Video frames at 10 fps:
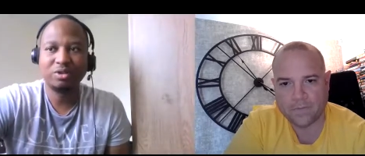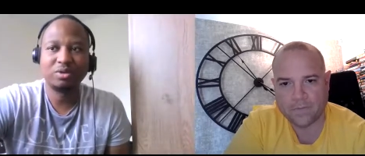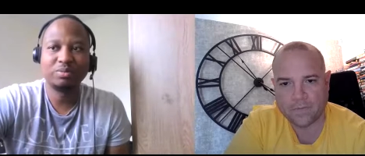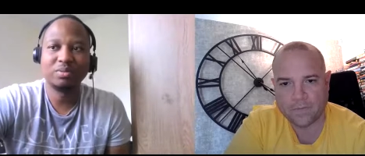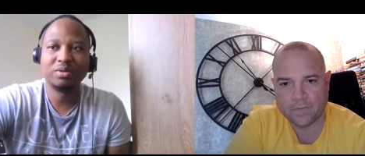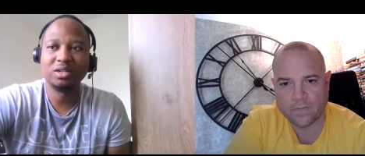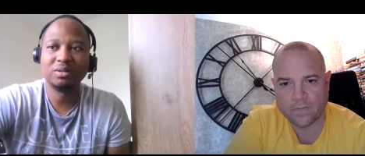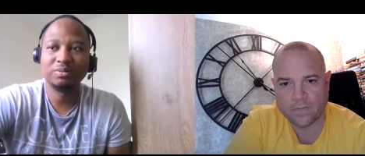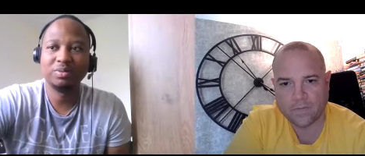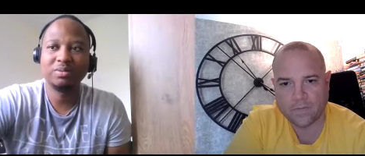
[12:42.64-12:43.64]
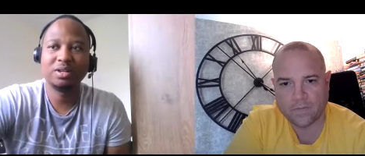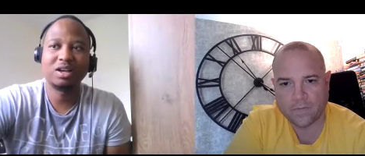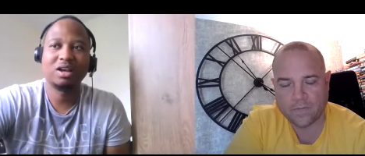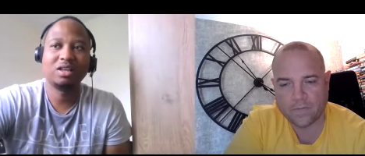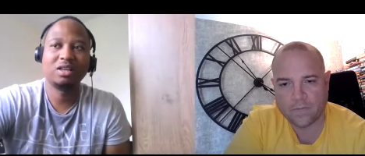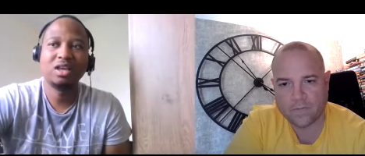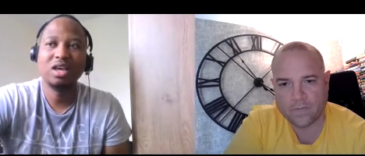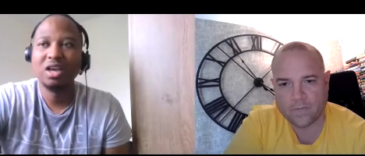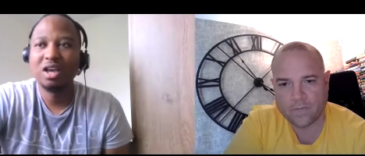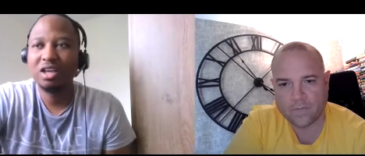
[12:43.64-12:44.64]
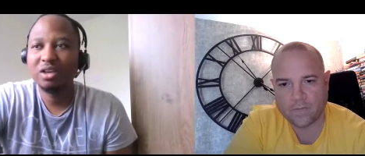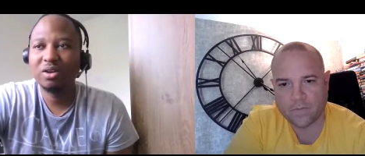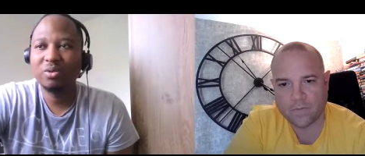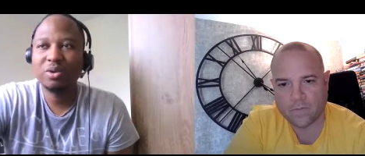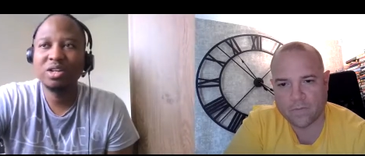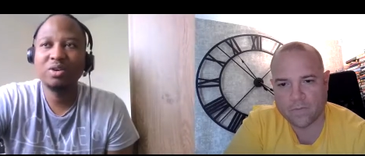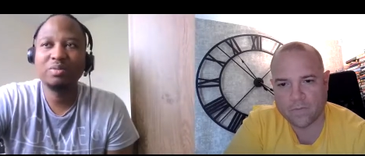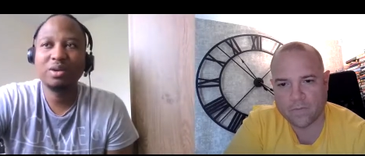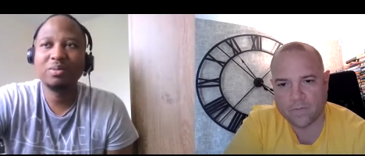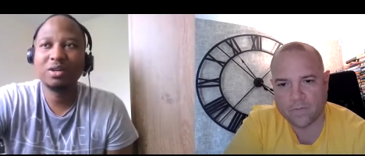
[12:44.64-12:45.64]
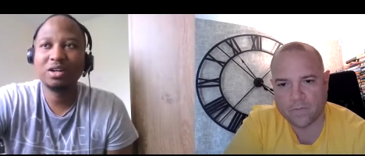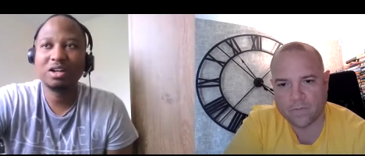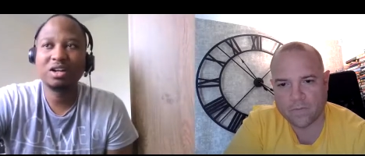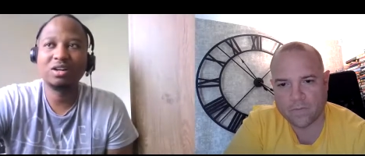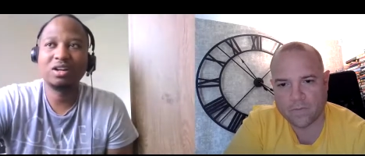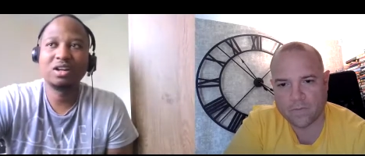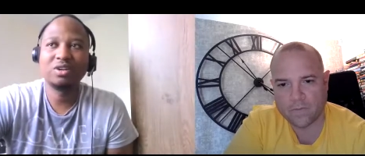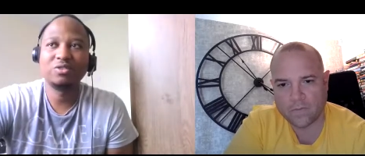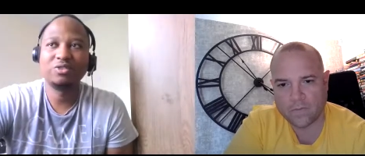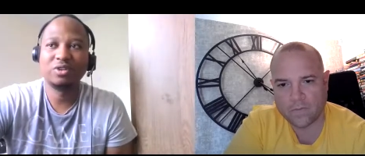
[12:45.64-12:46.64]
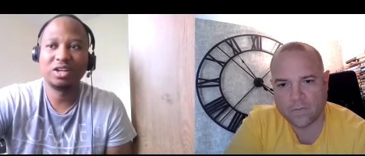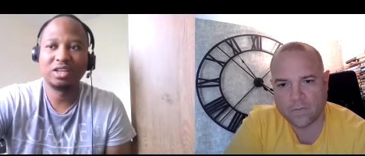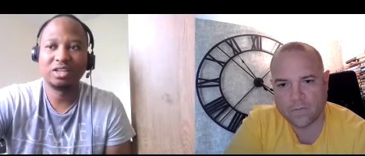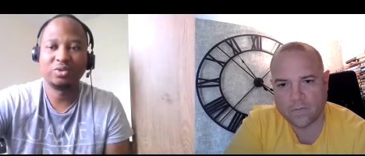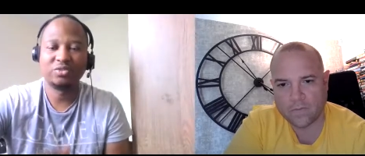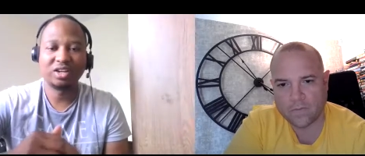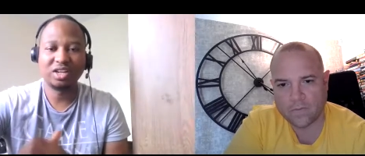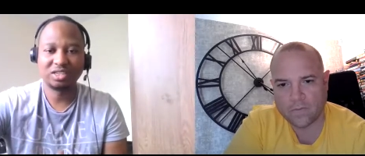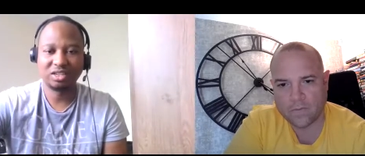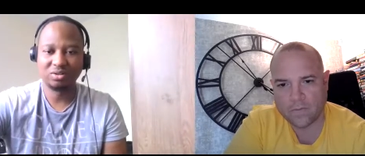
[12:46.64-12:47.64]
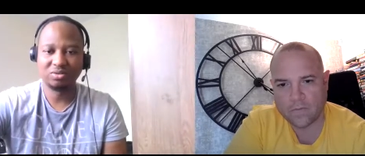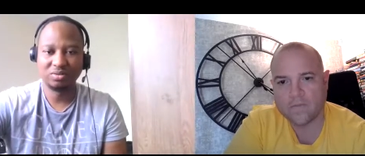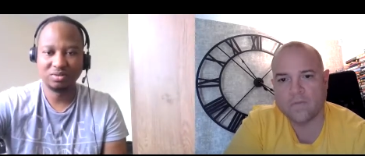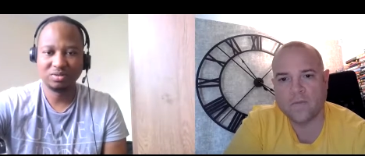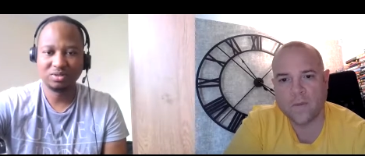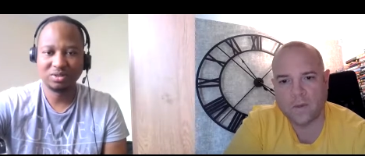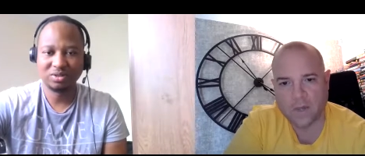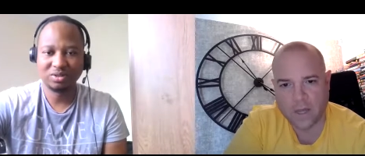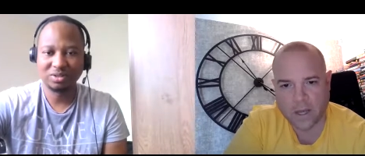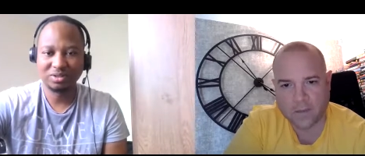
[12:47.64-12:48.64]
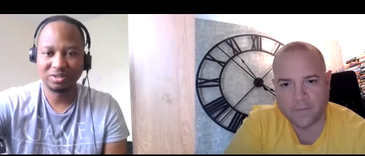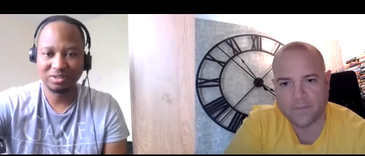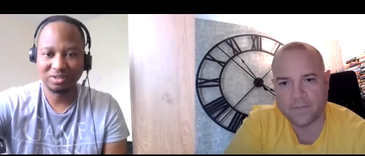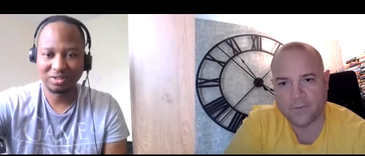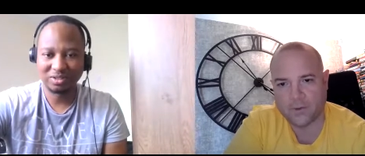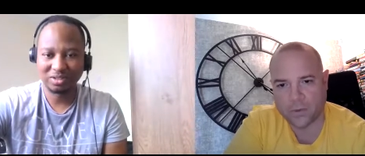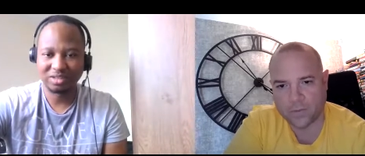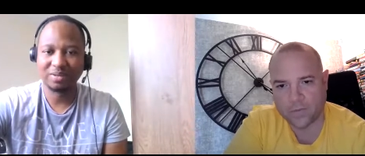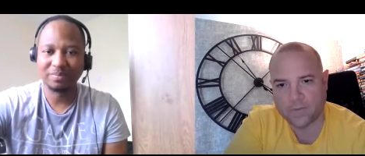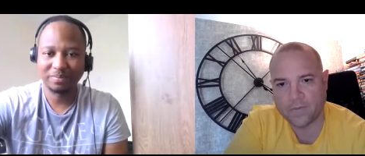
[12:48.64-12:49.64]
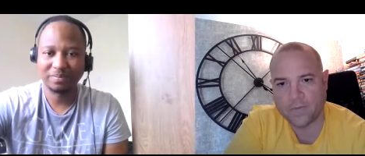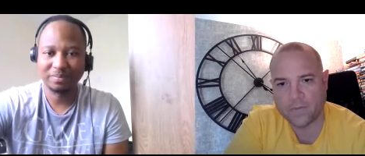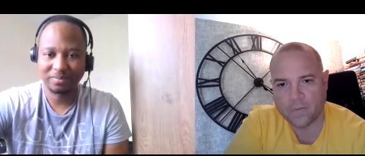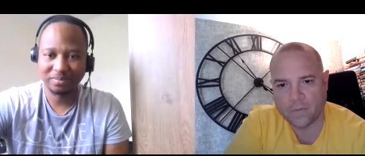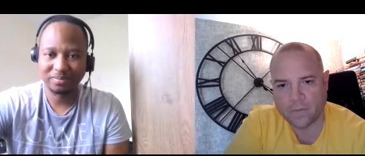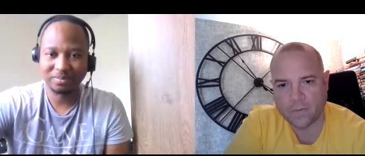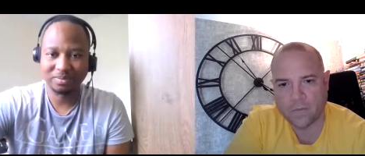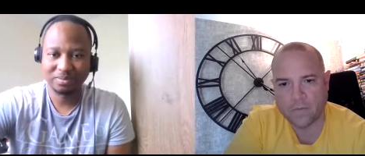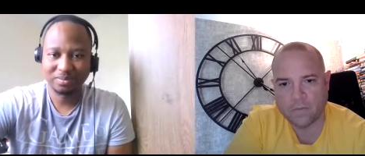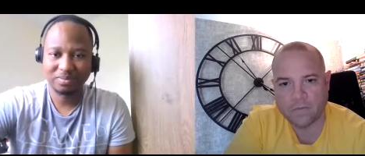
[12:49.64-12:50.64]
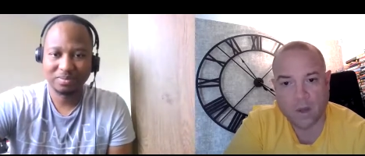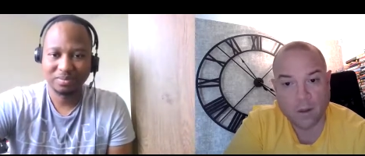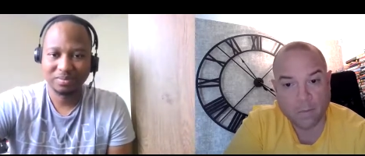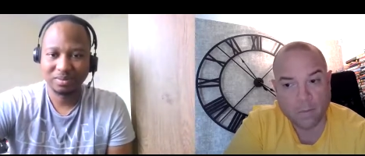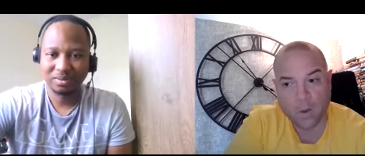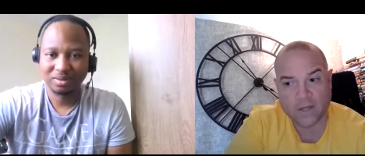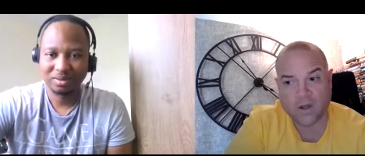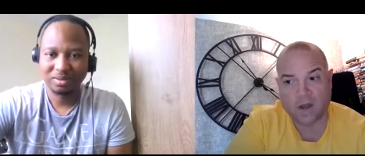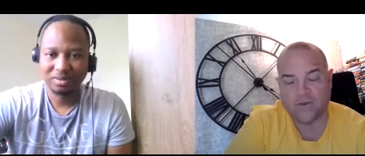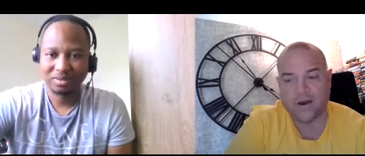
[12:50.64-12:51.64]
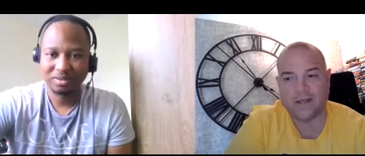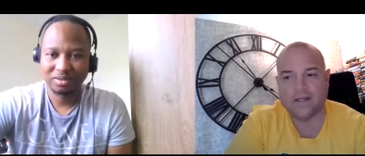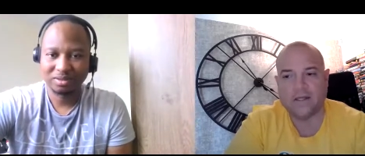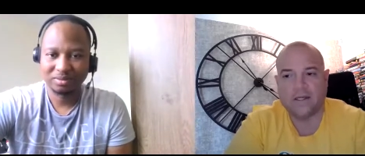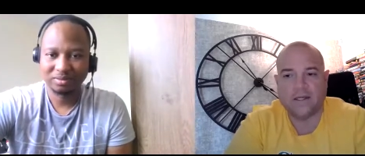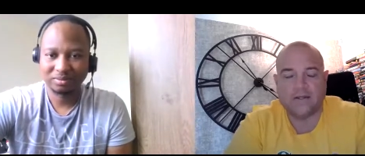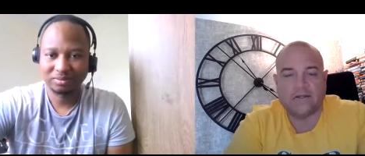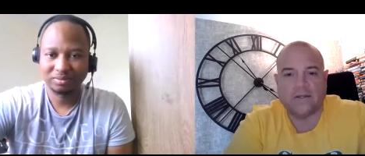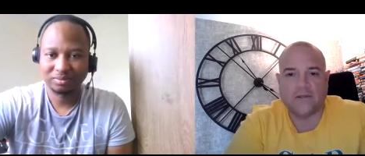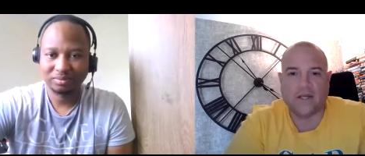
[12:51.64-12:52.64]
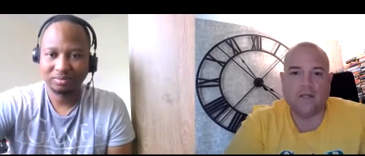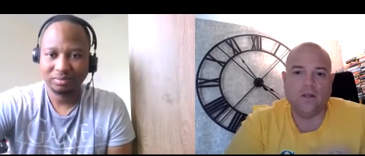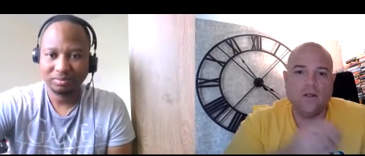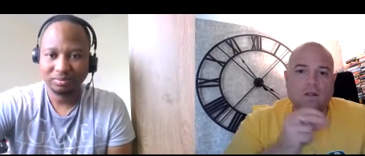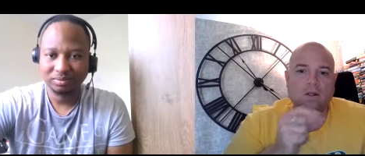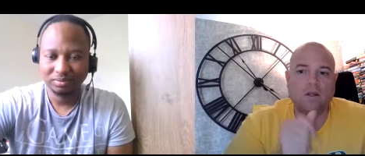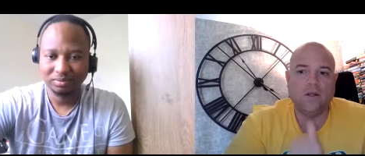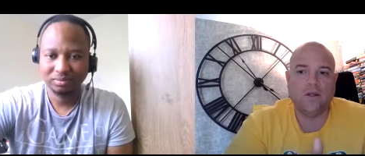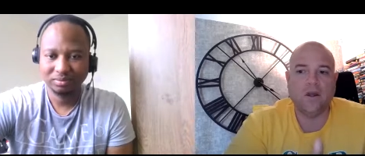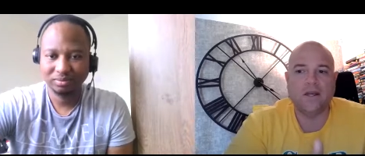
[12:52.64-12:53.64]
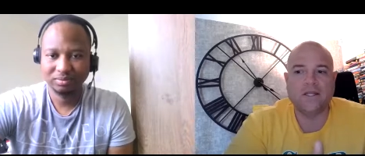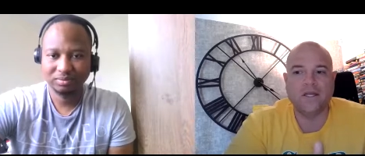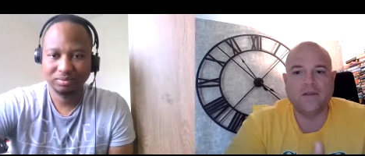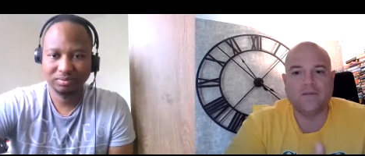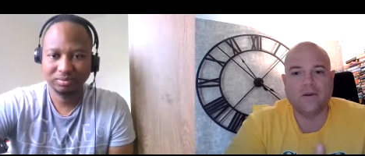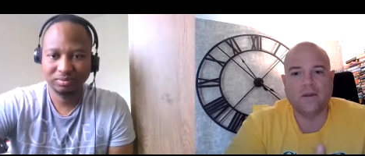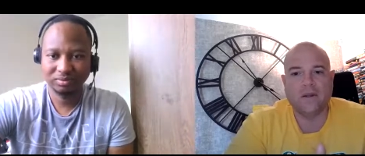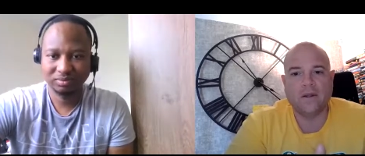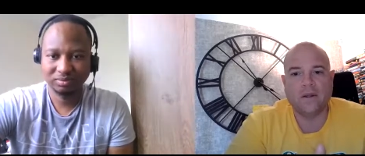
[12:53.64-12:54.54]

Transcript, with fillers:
Speaker 1: you're on permanent. Permanent, when you're on permanent, I can't, I kind of feel like you relax a lot.
Speaker 2: Yeah,
Speaker 1: true.
Speaker 2: Yeah. Mm. But when it's contracting, it's just like you got to deliver.